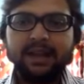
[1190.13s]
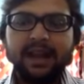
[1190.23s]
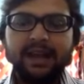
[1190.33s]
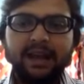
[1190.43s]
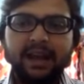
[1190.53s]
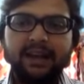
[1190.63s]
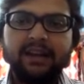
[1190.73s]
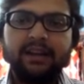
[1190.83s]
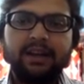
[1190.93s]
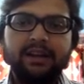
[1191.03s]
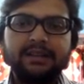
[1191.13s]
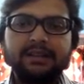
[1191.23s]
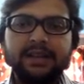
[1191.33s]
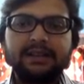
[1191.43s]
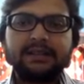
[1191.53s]

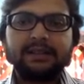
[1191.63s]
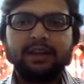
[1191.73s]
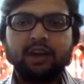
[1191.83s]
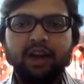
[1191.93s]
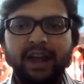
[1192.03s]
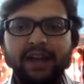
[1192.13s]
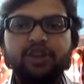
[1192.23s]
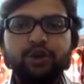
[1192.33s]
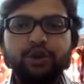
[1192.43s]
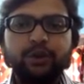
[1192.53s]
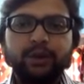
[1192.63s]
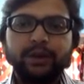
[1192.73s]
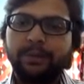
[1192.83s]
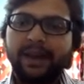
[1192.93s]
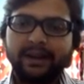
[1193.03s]
I'll show you
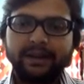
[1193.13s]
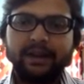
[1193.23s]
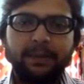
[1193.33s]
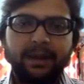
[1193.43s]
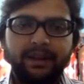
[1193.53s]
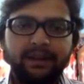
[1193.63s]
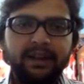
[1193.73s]
in practical part.